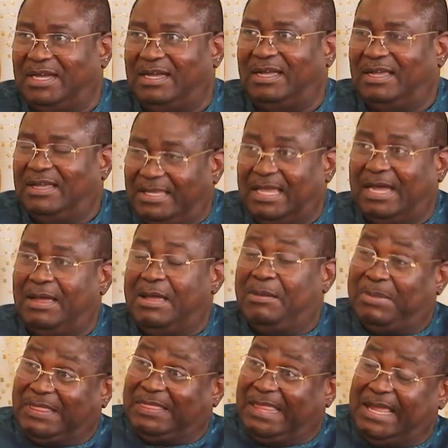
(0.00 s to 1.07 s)
Yeah, yeah.
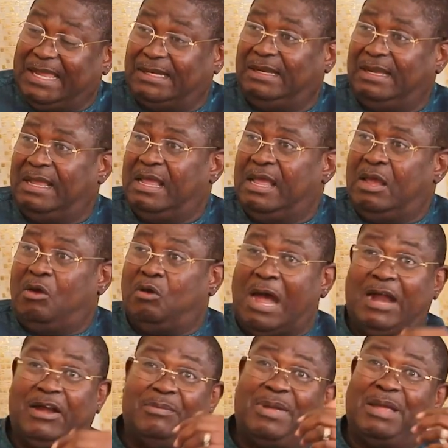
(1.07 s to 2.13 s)
Mm. But then
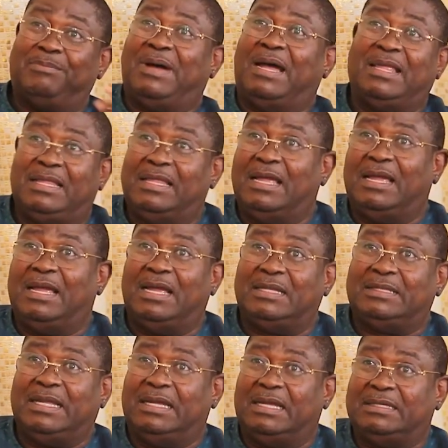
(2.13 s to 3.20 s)
I remember
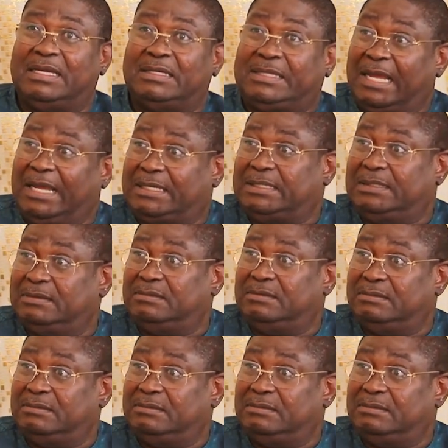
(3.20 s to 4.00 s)
the tech